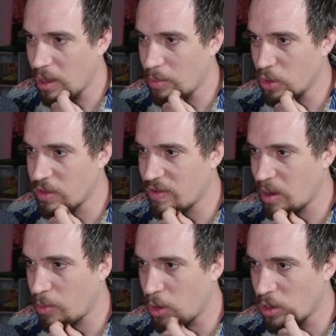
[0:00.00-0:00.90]
Both of
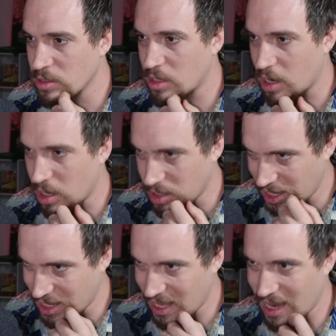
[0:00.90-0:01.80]
our pawns are
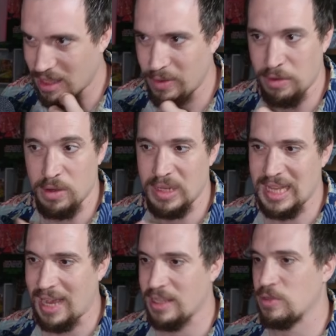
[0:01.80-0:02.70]
indicating that we want to
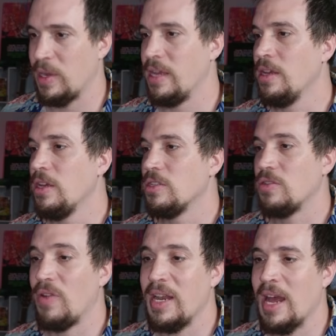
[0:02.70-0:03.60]
attack this way.
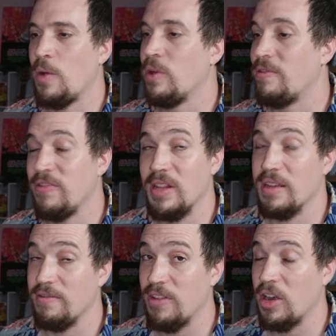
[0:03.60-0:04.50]
So right now we're
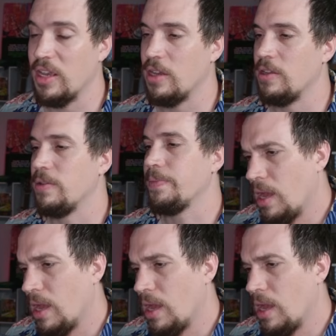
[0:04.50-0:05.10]
feeling very good.